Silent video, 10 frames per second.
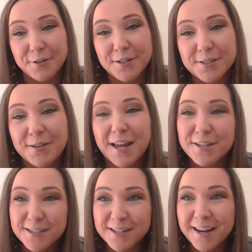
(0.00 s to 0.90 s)
yield. So
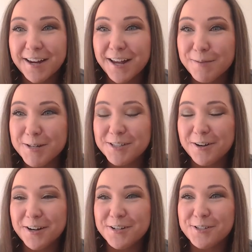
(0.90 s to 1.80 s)
that's going to be
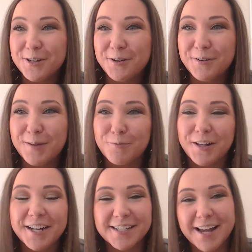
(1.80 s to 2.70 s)
starting soon. I'm
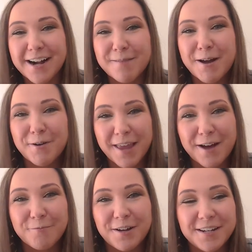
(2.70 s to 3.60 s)
really excited about
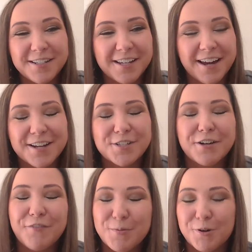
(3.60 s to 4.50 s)
that one to answer
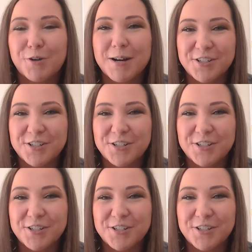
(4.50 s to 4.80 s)
a few more